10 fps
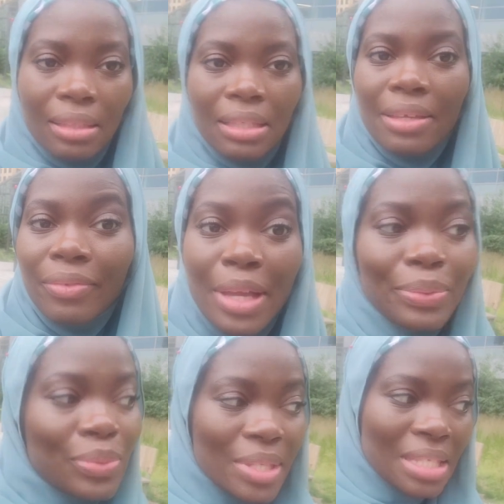the
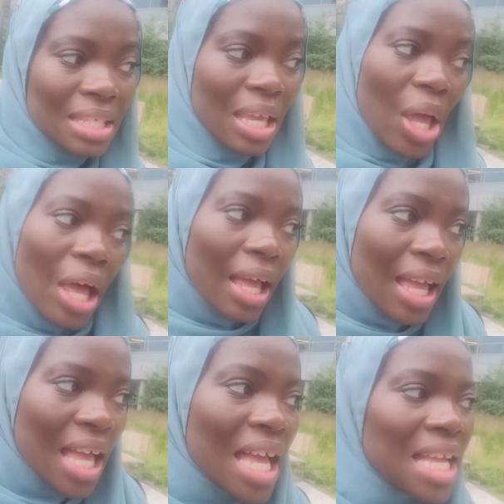event was
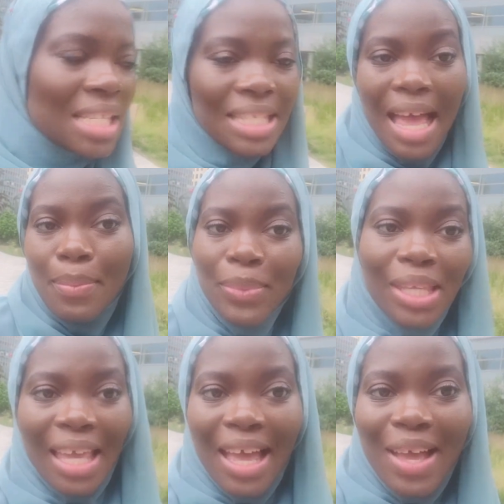good i'm
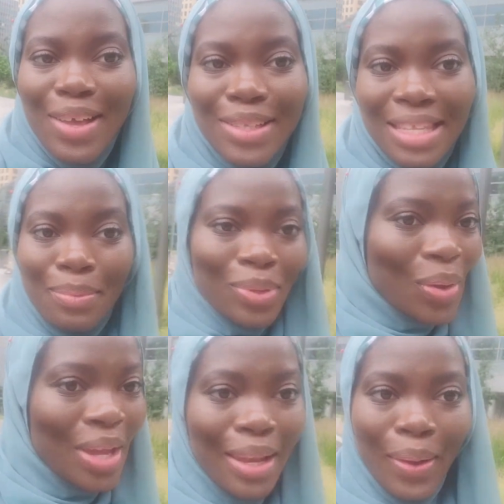good i'm
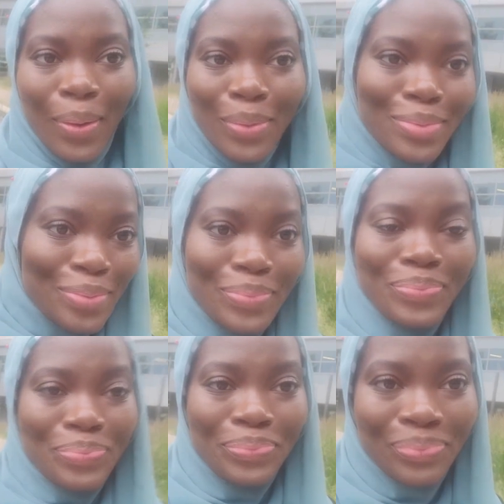going
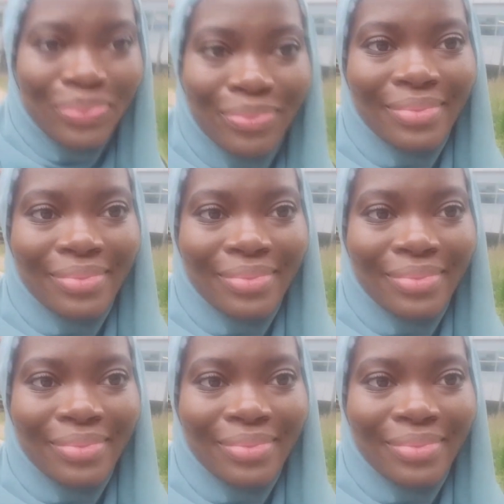home